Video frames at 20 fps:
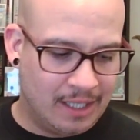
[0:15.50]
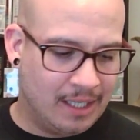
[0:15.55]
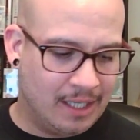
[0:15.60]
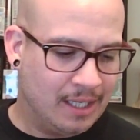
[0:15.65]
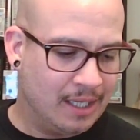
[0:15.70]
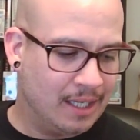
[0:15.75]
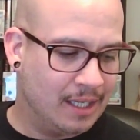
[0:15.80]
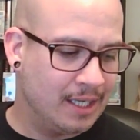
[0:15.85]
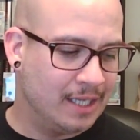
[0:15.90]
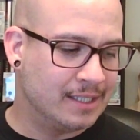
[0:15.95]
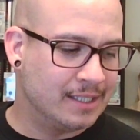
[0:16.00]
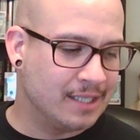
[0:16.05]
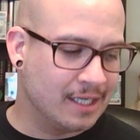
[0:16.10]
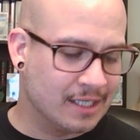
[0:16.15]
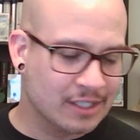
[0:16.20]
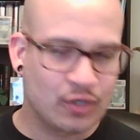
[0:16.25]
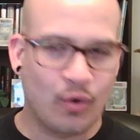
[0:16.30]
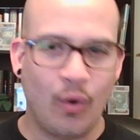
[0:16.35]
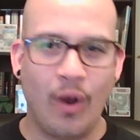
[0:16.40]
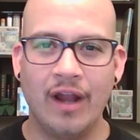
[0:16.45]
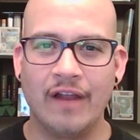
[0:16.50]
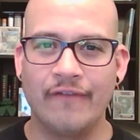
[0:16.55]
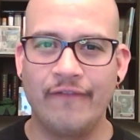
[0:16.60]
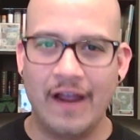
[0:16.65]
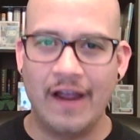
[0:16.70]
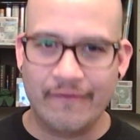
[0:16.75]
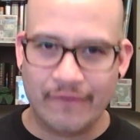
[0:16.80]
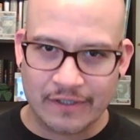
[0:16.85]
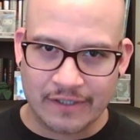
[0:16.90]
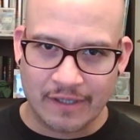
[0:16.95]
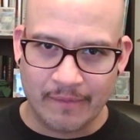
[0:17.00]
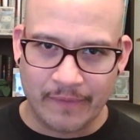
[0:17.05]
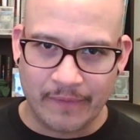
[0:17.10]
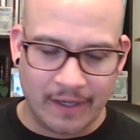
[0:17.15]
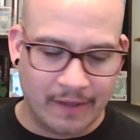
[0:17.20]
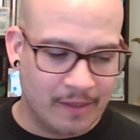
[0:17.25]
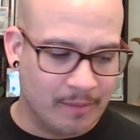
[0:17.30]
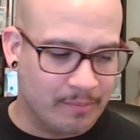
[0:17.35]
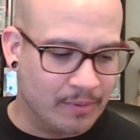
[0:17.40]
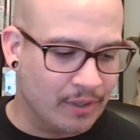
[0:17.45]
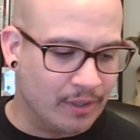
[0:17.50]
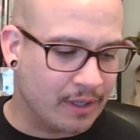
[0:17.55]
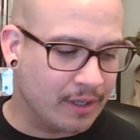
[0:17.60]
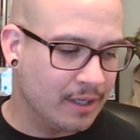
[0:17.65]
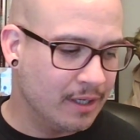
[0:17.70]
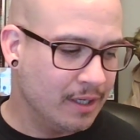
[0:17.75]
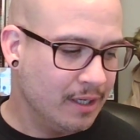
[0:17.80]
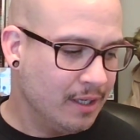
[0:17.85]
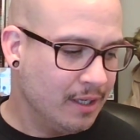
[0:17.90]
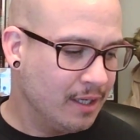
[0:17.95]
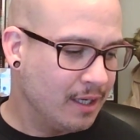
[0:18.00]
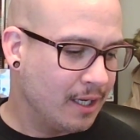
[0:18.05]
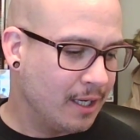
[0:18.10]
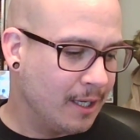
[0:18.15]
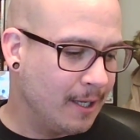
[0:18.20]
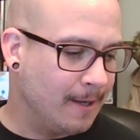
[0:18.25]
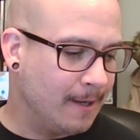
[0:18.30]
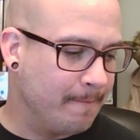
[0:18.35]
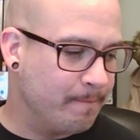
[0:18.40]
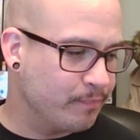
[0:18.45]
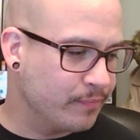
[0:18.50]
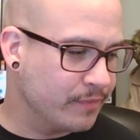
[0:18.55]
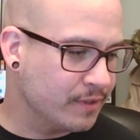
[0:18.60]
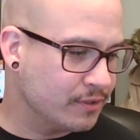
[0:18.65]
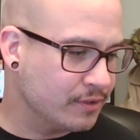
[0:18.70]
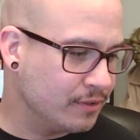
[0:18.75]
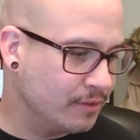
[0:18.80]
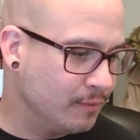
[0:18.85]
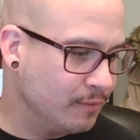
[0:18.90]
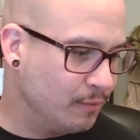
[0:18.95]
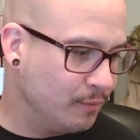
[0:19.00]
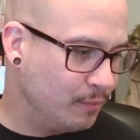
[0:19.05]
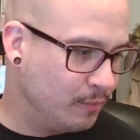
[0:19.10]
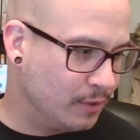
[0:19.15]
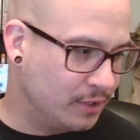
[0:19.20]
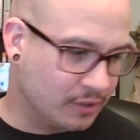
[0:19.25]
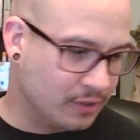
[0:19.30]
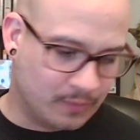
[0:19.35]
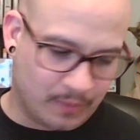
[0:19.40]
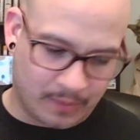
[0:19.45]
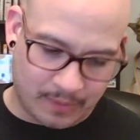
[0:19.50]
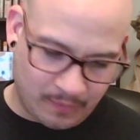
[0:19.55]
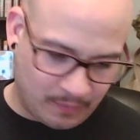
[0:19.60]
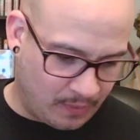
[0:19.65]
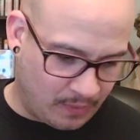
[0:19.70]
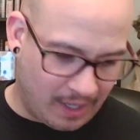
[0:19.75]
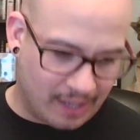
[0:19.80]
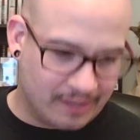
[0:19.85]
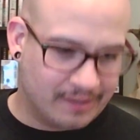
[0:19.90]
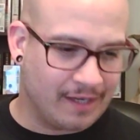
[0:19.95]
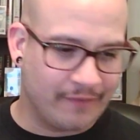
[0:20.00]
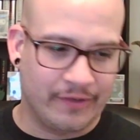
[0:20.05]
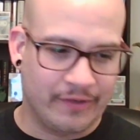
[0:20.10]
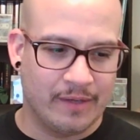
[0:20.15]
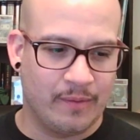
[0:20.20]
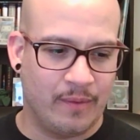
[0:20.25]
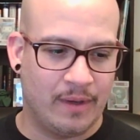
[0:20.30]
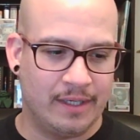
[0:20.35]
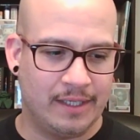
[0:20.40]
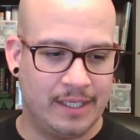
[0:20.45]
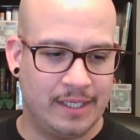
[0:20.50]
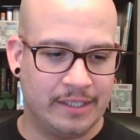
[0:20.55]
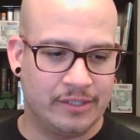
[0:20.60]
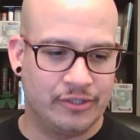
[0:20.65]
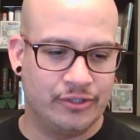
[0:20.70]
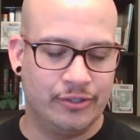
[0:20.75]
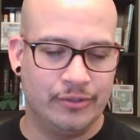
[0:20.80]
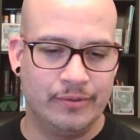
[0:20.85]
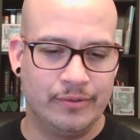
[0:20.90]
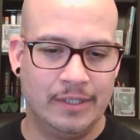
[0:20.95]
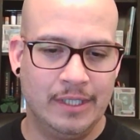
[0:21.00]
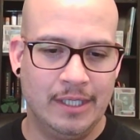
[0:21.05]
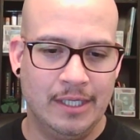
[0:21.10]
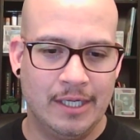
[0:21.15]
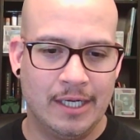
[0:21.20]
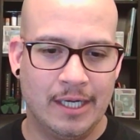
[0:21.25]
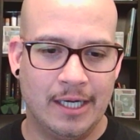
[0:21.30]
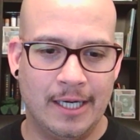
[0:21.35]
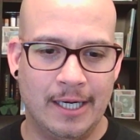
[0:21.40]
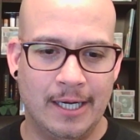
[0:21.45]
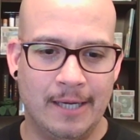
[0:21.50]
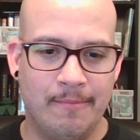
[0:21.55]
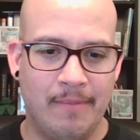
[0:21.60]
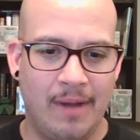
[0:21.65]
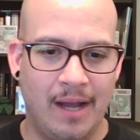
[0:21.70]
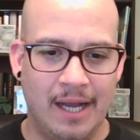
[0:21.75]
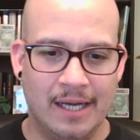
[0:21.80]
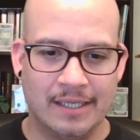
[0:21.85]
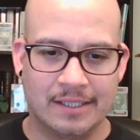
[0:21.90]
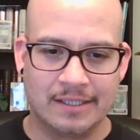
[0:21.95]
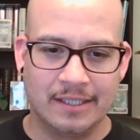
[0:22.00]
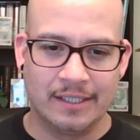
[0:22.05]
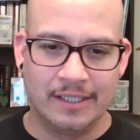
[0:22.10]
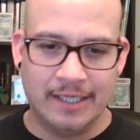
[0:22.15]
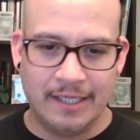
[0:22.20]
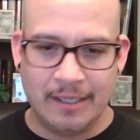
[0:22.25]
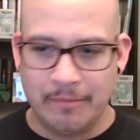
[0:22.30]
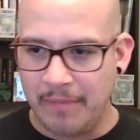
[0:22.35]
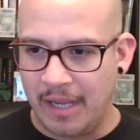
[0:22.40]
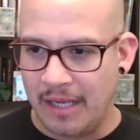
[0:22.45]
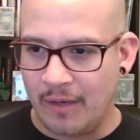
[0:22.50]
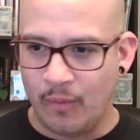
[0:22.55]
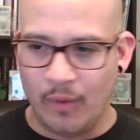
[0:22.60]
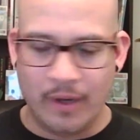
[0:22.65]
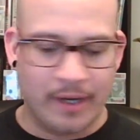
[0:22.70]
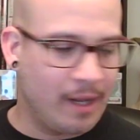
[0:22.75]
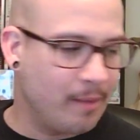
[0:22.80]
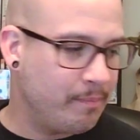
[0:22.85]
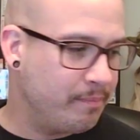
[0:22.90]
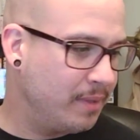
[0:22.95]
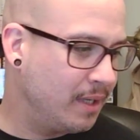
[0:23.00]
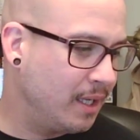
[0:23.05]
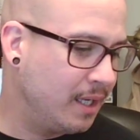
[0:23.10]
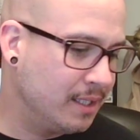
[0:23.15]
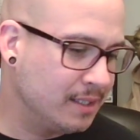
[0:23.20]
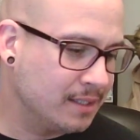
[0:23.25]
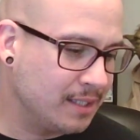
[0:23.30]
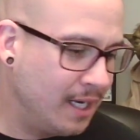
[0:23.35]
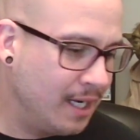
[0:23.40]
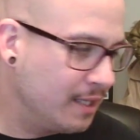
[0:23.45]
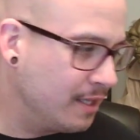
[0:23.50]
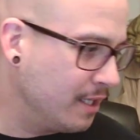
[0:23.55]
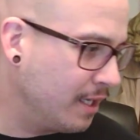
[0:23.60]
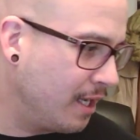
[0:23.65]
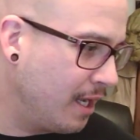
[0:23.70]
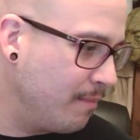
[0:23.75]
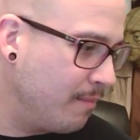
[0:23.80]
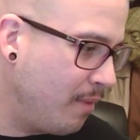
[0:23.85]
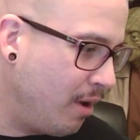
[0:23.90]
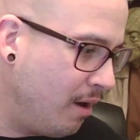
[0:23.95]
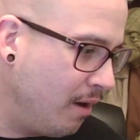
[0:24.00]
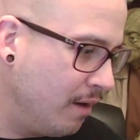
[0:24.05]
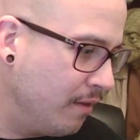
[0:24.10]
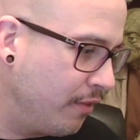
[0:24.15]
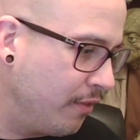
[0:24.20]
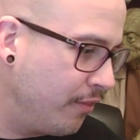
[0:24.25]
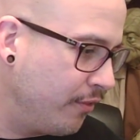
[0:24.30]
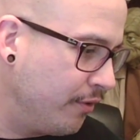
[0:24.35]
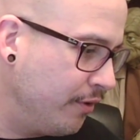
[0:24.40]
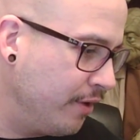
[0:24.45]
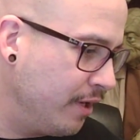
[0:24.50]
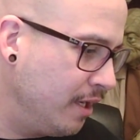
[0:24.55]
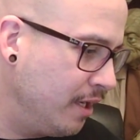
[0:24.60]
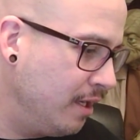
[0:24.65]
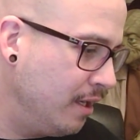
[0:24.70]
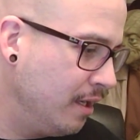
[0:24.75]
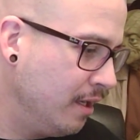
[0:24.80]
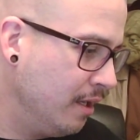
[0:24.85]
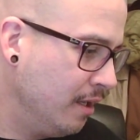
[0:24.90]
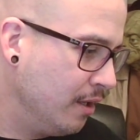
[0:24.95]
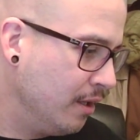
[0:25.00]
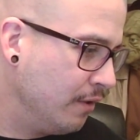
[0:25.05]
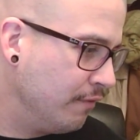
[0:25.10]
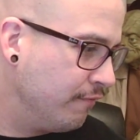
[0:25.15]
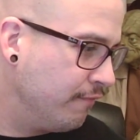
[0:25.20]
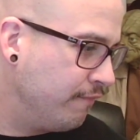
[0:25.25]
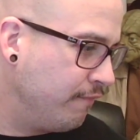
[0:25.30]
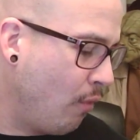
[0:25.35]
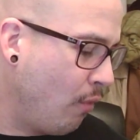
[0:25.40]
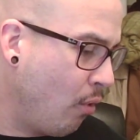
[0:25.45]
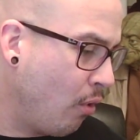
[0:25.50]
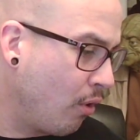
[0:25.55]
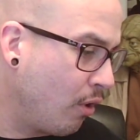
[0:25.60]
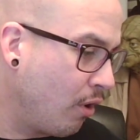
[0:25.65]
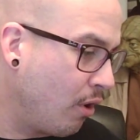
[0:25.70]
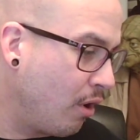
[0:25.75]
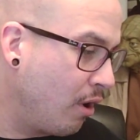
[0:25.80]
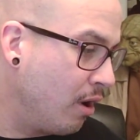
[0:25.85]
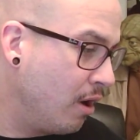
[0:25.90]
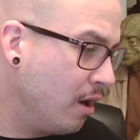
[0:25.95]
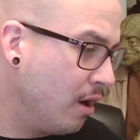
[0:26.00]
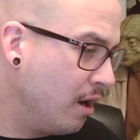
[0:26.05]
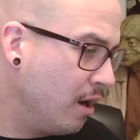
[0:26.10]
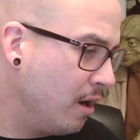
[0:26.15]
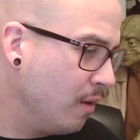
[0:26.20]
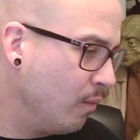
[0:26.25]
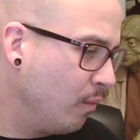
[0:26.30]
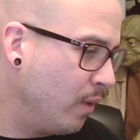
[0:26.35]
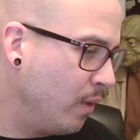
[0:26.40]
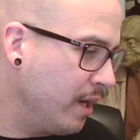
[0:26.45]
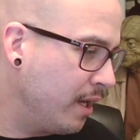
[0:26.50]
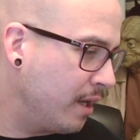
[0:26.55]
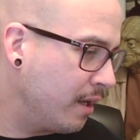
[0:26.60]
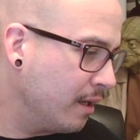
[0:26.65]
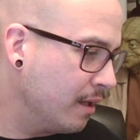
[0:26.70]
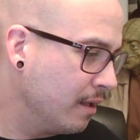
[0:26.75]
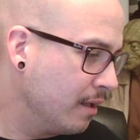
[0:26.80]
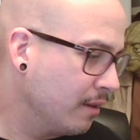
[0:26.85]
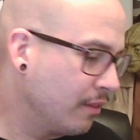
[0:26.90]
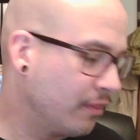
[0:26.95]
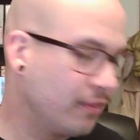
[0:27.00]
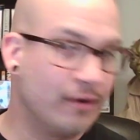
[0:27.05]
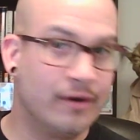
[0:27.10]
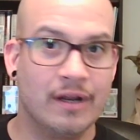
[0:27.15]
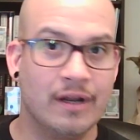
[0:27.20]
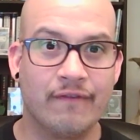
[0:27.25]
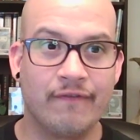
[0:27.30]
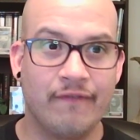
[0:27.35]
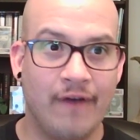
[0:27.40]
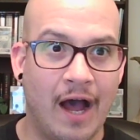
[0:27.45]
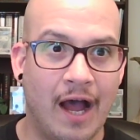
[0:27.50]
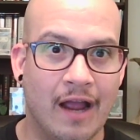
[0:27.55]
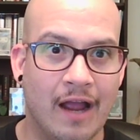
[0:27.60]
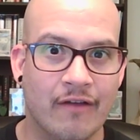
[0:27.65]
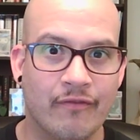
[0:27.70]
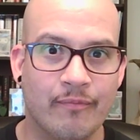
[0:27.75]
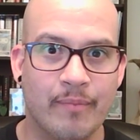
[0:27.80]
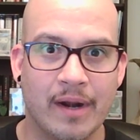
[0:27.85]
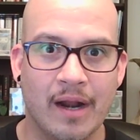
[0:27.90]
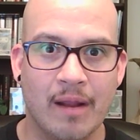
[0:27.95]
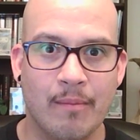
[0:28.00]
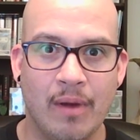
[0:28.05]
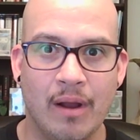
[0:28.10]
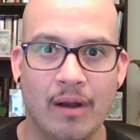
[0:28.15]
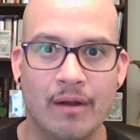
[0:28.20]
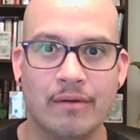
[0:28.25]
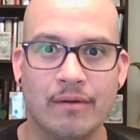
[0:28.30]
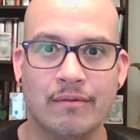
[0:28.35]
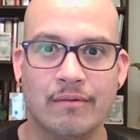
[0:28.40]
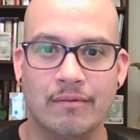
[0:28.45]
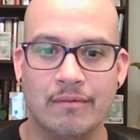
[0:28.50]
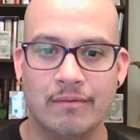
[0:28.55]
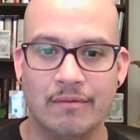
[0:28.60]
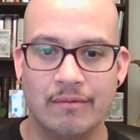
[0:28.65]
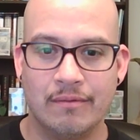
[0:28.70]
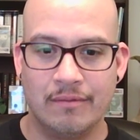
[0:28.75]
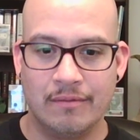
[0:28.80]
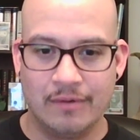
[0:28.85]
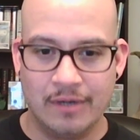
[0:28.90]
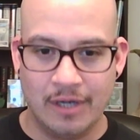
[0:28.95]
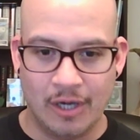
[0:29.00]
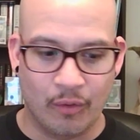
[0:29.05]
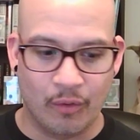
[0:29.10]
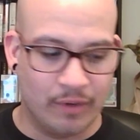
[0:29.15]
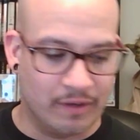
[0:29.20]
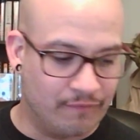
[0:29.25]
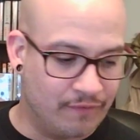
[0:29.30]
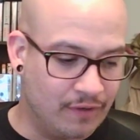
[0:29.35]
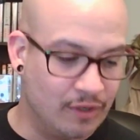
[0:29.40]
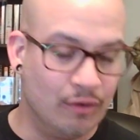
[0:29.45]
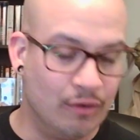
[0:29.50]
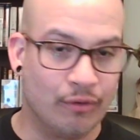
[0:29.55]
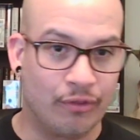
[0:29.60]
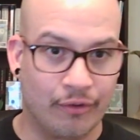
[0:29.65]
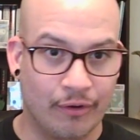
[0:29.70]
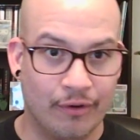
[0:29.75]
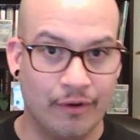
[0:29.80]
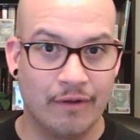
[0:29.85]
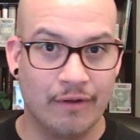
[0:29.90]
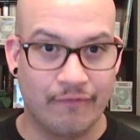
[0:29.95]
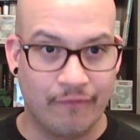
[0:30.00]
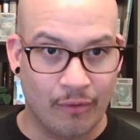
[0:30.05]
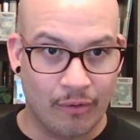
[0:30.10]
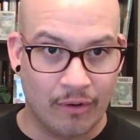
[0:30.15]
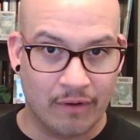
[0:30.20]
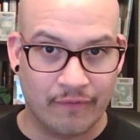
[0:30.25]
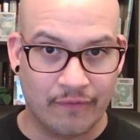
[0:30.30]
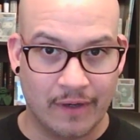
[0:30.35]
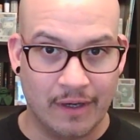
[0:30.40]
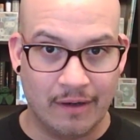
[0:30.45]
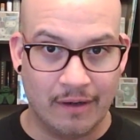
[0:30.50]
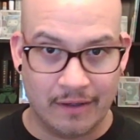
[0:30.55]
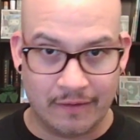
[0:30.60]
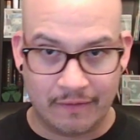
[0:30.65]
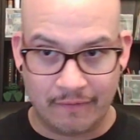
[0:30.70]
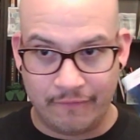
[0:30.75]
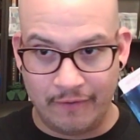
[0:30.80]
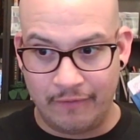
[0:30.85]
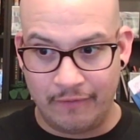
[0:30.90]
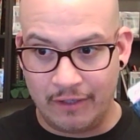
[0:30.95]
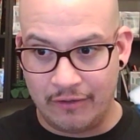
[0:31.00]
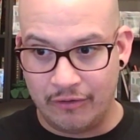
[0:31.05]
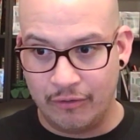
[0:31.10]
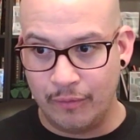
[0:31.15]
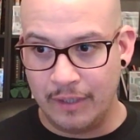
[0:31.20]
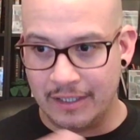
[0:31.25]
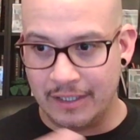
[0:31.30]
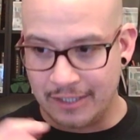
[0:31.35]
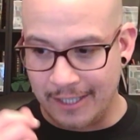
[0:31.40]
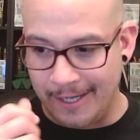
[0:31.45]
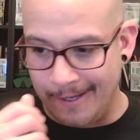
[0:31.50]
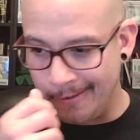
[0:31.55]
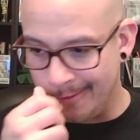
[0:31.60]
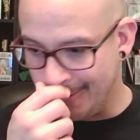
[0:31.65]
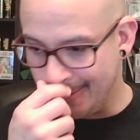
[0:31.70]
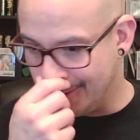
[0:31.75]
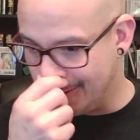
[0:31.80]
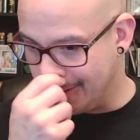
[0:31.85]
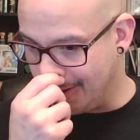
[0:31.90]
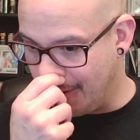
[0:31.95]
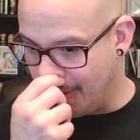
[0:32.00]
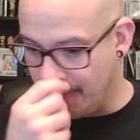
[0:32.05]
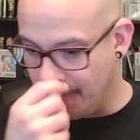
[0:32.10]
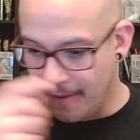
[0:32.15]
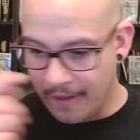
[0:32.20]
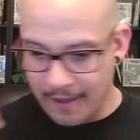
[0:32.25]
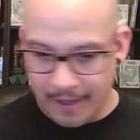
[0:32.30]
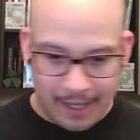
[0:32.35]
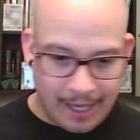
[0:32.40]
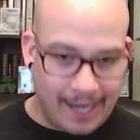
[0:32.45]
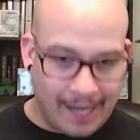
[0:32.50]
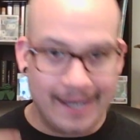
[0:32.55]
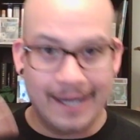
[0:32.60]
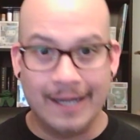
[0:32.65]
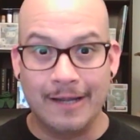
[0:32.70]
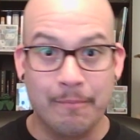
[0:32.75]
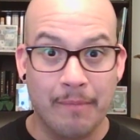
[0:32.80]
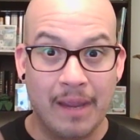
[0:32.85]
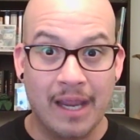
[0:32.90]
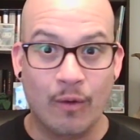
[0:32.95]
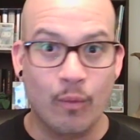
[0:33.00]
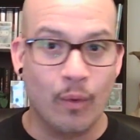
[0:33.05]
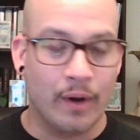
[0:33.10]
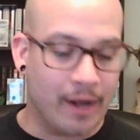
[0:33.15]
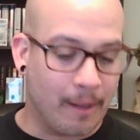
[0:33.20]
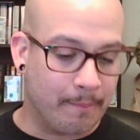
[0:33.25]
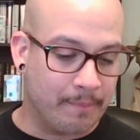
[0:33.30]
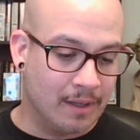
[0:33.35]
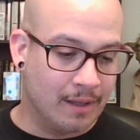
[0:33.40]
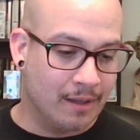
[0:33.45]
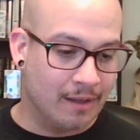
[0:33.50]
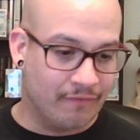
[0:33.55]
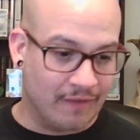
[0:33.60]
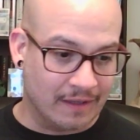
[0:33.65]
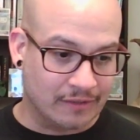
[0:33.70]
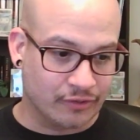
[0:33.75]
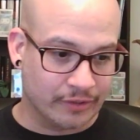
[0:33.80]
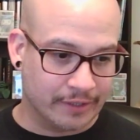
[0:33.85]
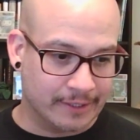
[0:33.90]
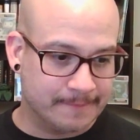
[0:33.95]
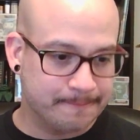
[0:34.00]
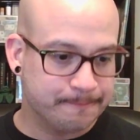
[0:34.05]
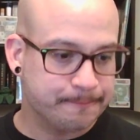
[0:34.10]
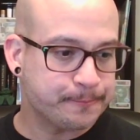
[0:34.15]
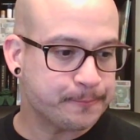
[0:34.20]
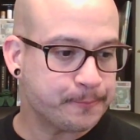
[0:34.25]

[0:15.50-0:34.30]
Uh, it does qualify for something in the book, um, so, which is what, what I definitely wanted to get you. Um, I still need to make one up because I think I'm on thirty-four, week thirty-five, but I'm on... you know, review thirty-four of here, and it's a fifty-two week challenge, so I need to make one up eventually.